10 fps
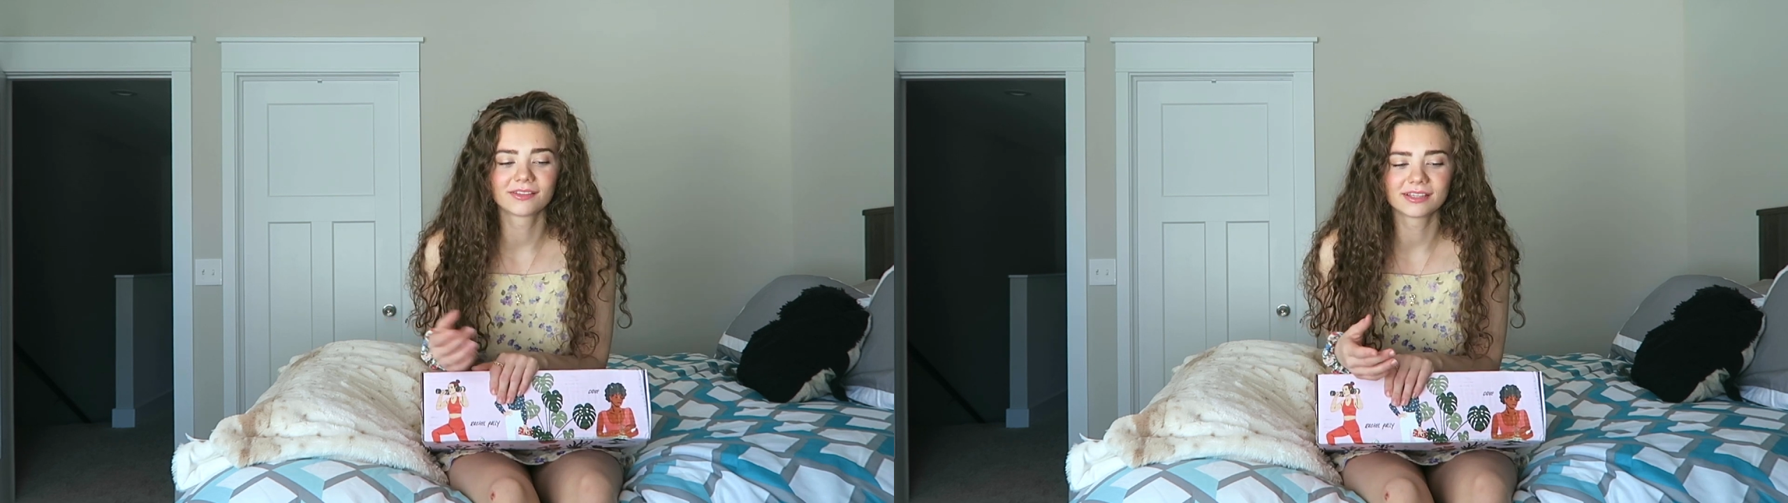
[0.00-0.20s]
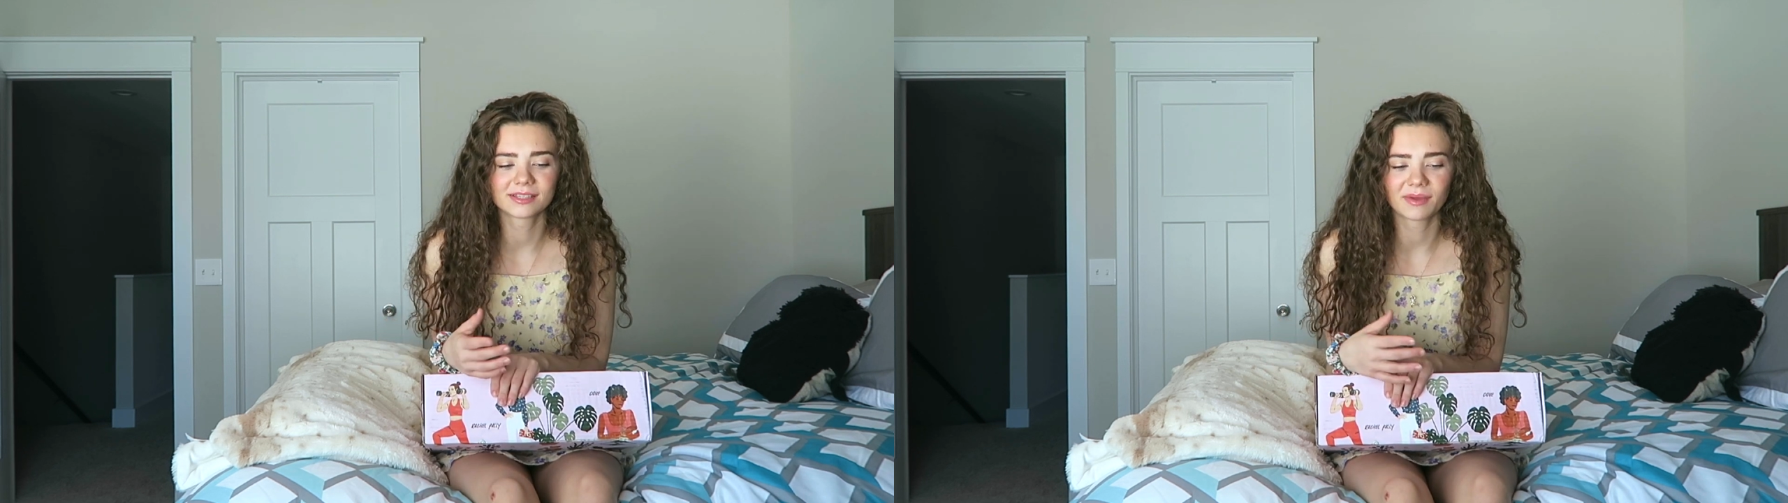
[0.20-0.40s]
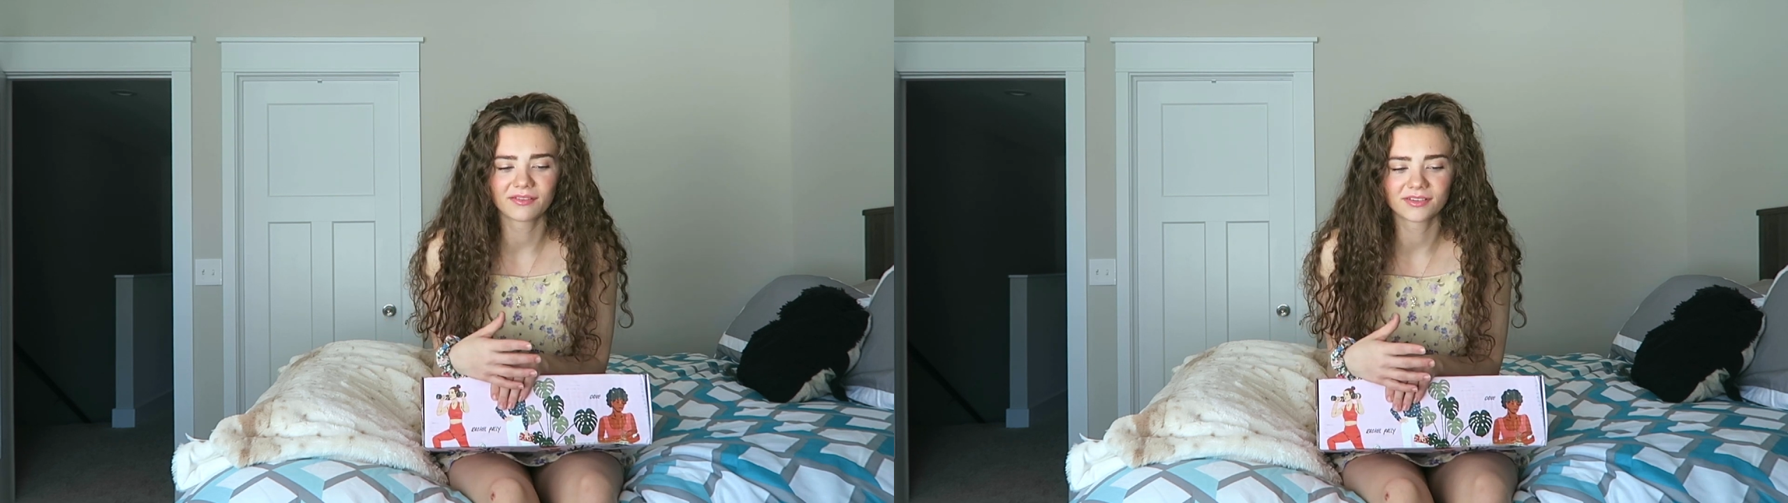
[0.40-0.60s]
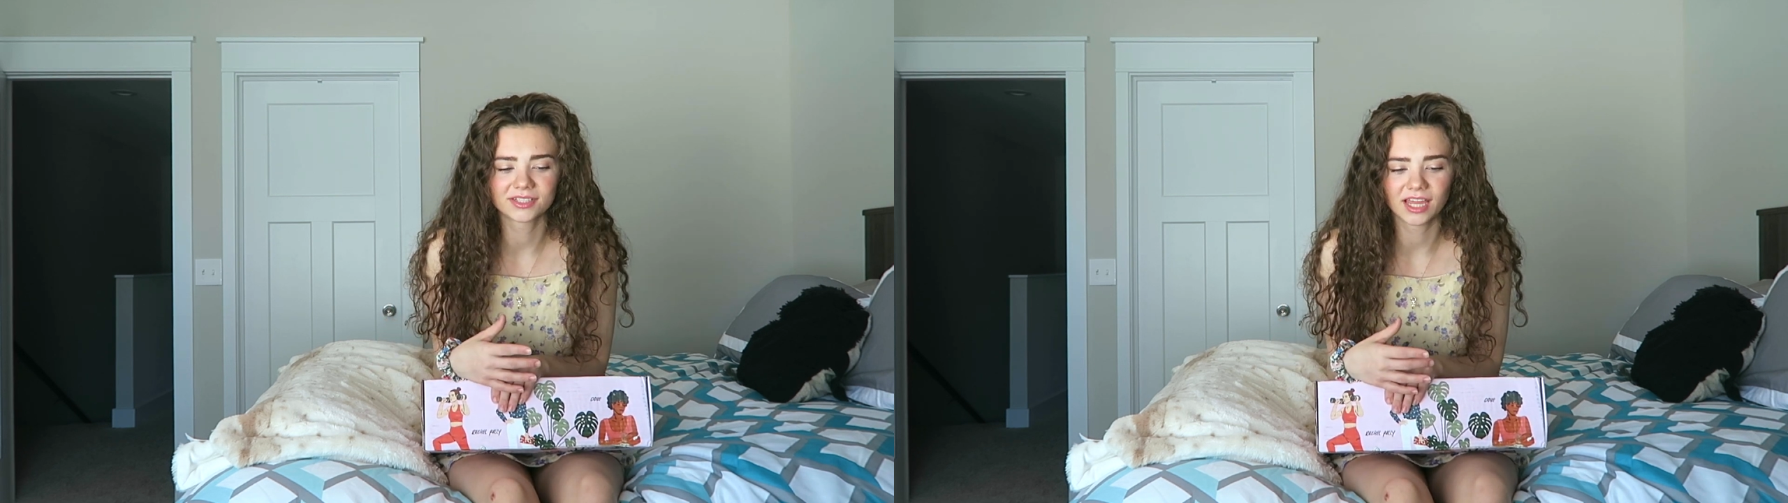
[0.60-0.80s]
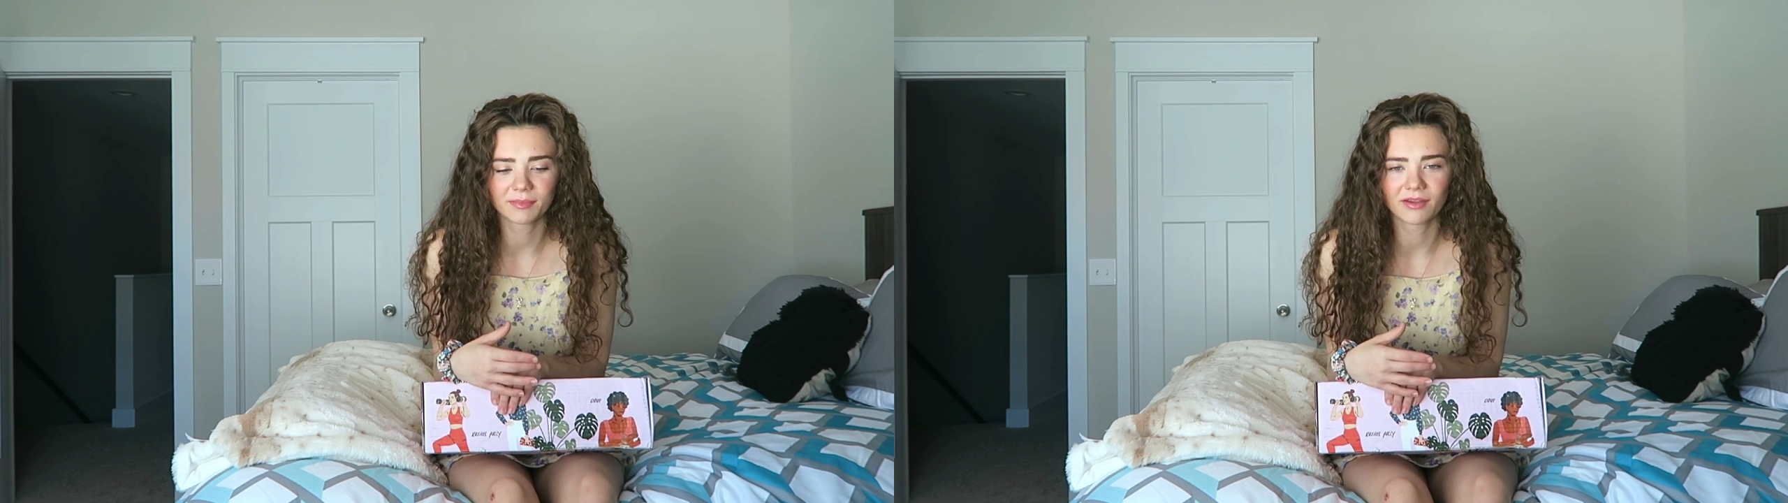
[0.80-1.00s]
So this is my
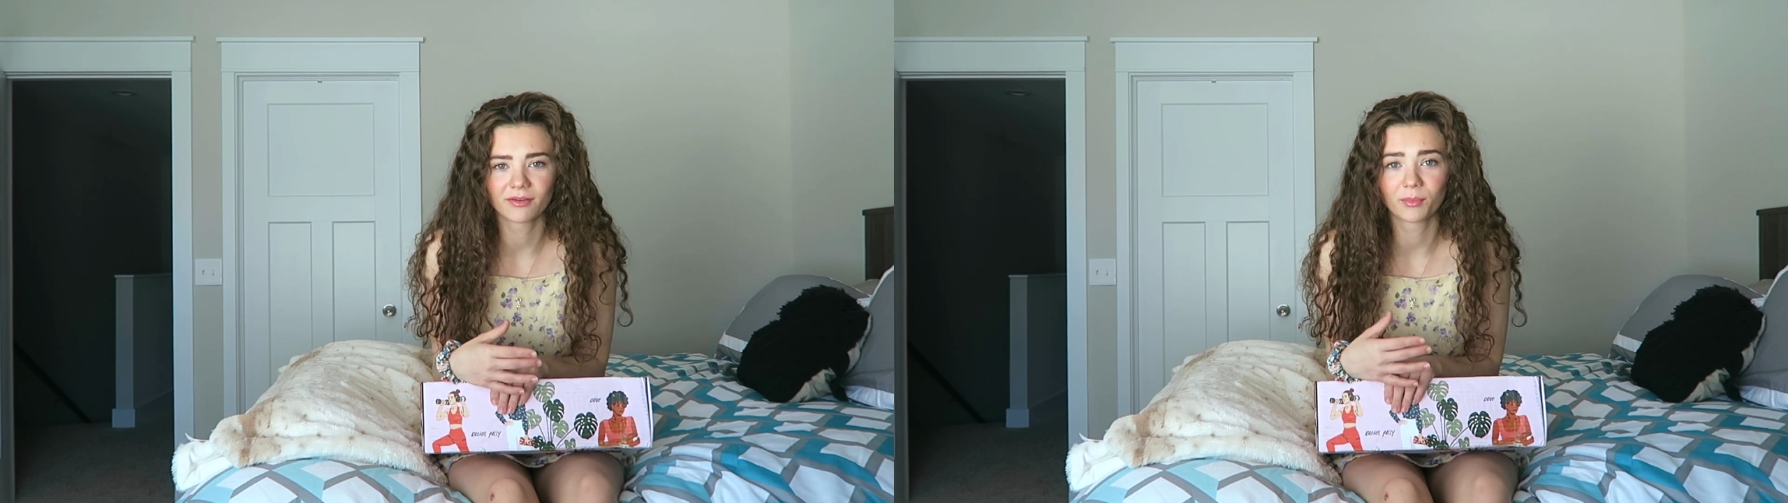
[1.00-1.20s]
first time ever